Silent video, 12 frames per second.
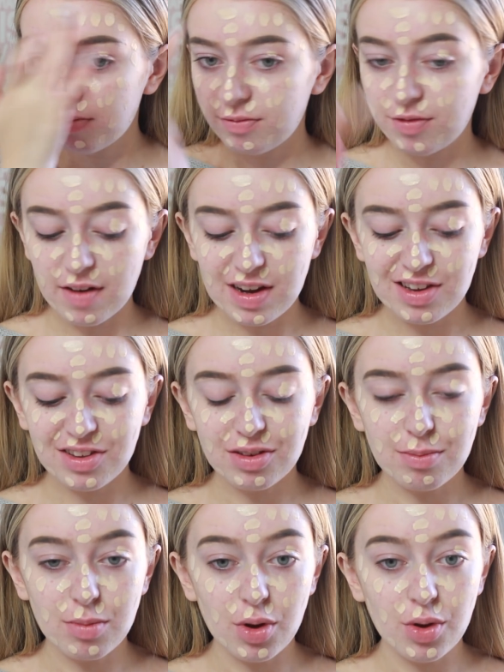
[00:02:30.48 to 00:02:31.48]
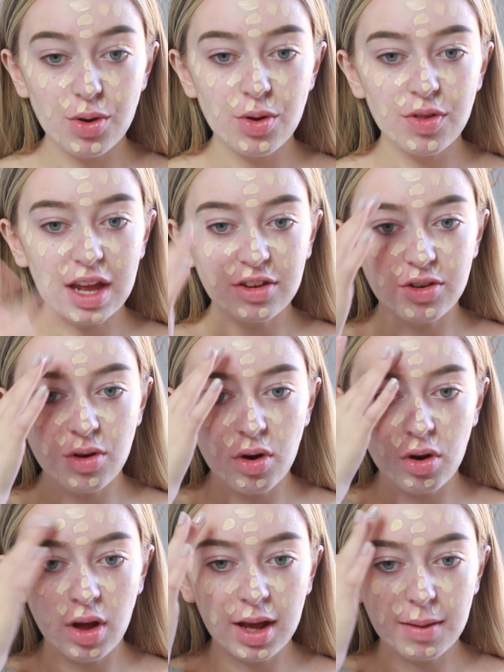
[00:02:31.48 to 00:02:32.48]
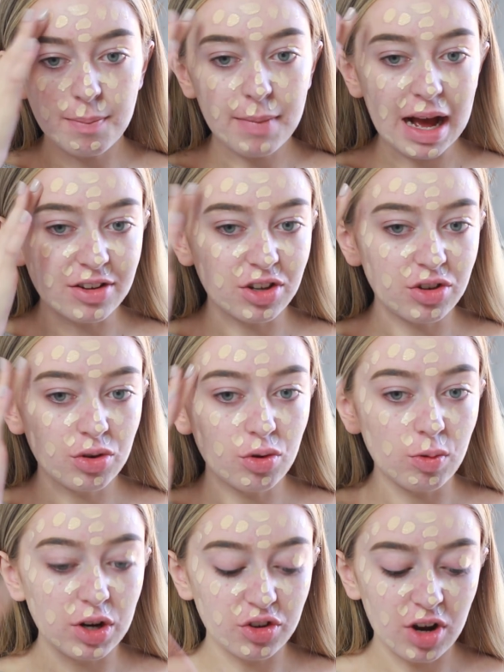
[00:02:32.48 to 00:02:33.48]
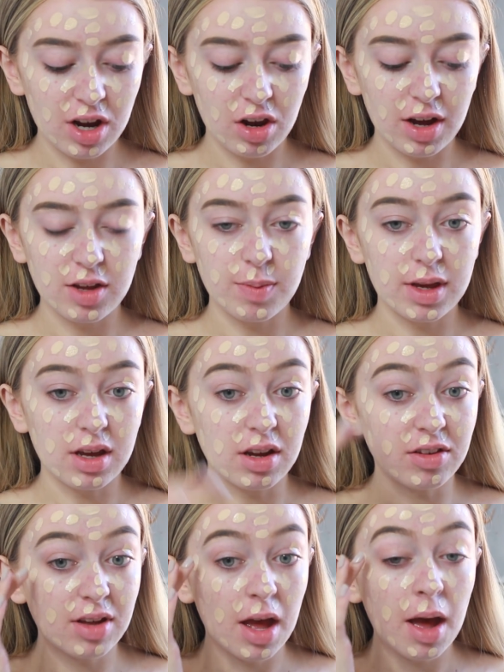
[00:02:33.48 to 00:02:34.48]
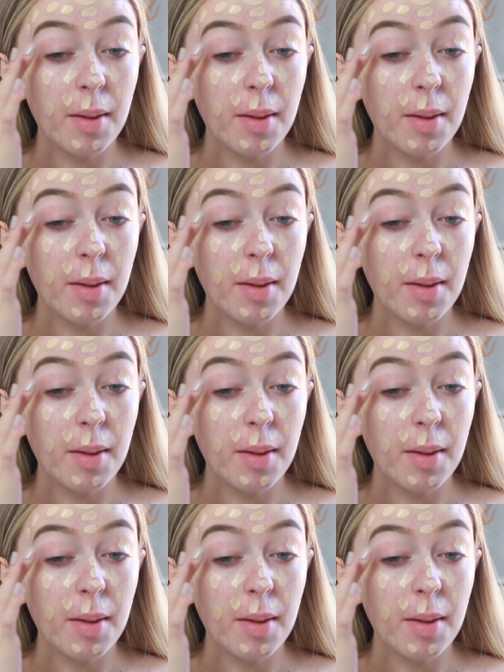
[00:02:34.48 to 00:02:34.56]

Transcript: very smooth. It's not like matte at all, which I like because